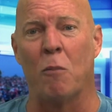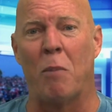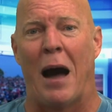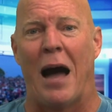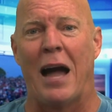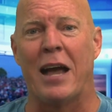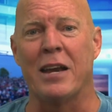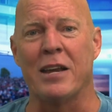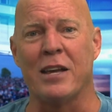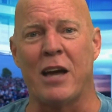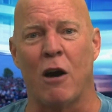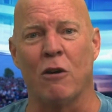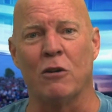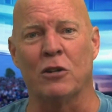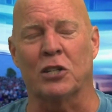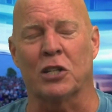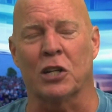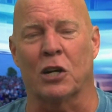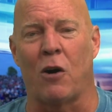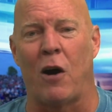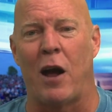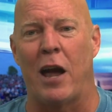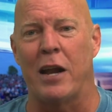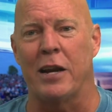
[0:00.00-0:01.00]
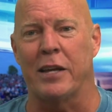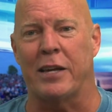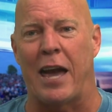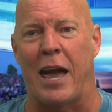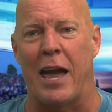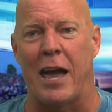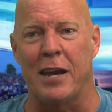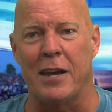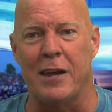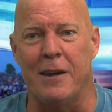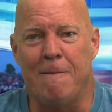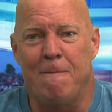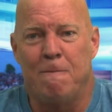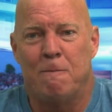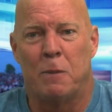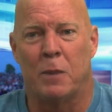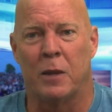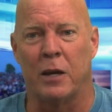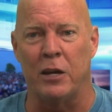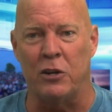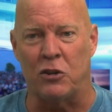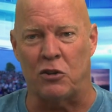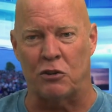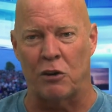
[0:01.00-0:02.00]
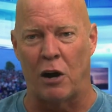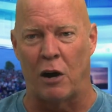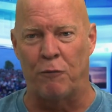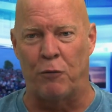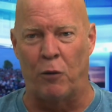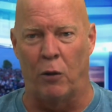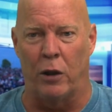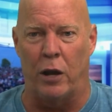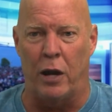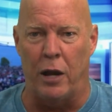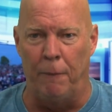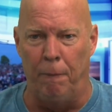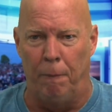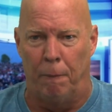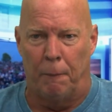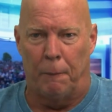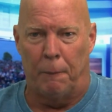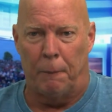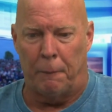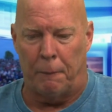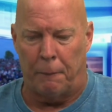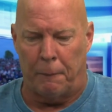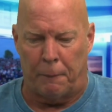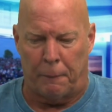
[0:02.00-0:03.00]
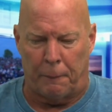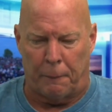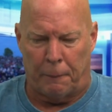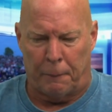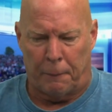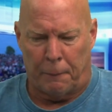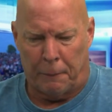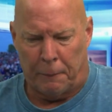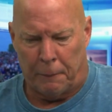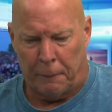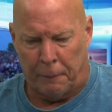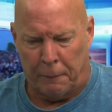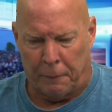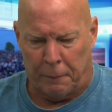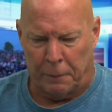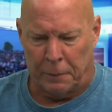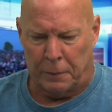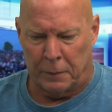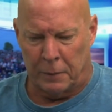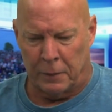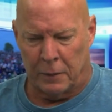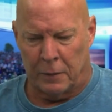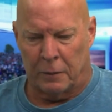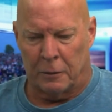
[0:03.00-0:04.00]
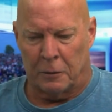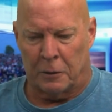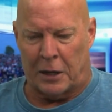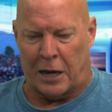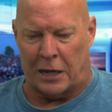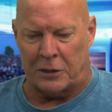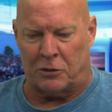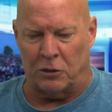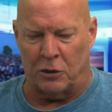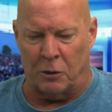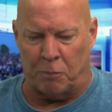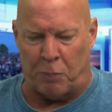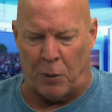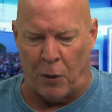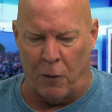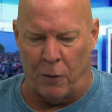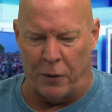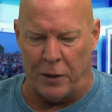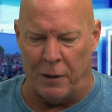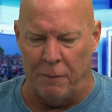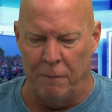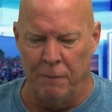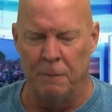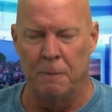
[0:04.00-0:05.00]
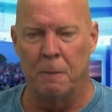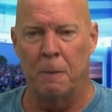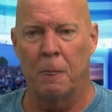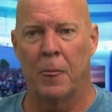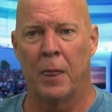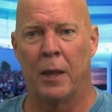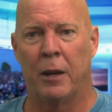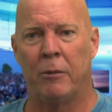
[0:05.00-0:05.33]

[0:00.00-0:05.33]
Biden goes to the Grand Canyon. He shuffled in, got to the podium.